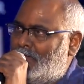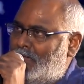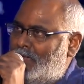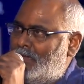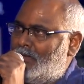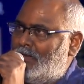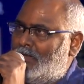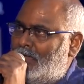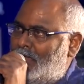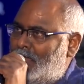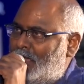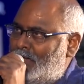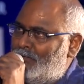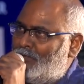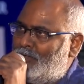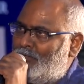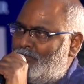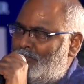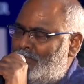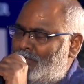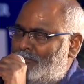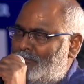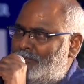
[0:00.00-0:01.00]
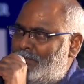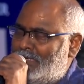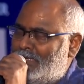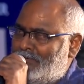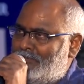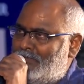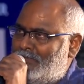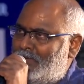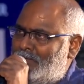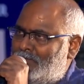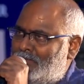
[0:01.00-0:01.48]
I, I know
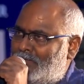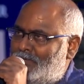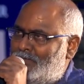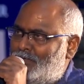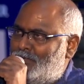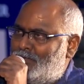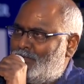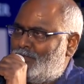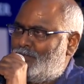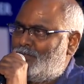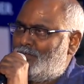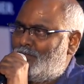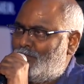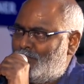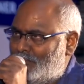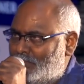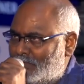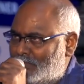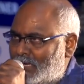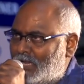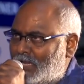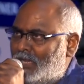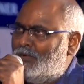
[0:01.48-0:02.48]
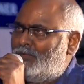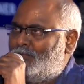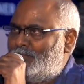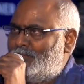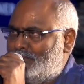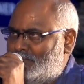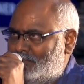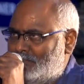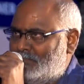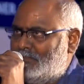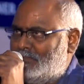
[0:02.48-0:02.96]
pretty well that you love
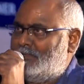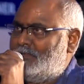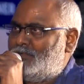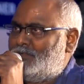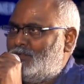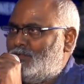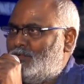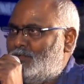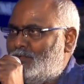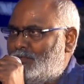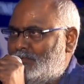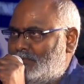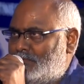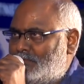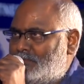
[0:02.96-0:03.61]
uh, to